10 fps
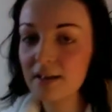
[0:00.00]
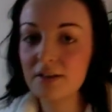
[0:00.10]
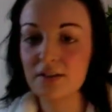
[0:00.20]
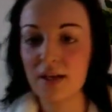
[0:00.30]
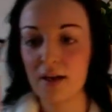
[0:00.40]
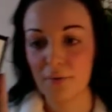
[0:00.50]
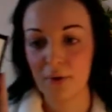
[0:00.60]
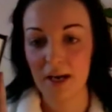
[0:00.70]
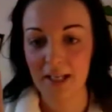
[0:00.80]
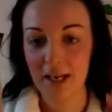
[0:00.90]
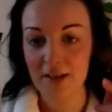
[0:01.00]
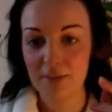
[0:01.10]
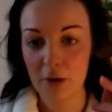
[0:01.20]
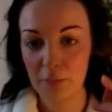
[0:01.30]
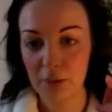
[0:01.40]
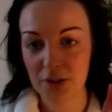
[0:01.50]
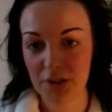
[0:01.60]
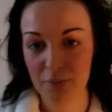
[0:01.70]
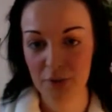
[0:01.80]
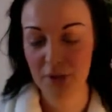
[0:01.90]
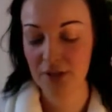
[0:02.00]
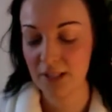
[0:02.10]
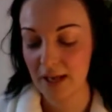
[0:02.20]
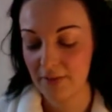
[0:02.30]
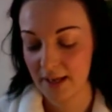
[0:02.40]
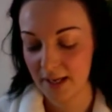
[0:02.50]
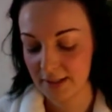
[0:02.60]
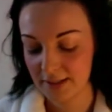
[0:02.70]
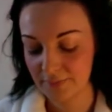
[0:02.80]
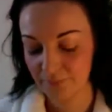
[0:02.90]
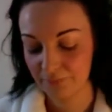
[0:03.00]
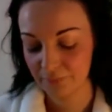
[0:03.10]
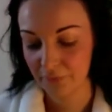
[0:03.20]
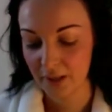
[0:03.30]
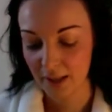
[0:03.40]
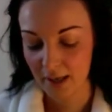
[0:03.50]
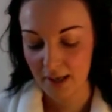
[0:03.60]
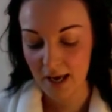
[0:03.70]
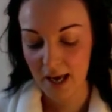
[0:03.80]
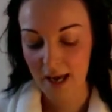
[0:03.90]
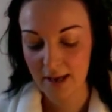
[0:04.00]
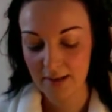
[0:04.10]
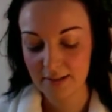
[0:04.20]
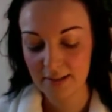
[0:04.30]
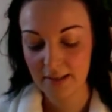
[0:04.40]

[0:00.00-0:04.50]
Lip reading: So I get a small blusher brush like this, and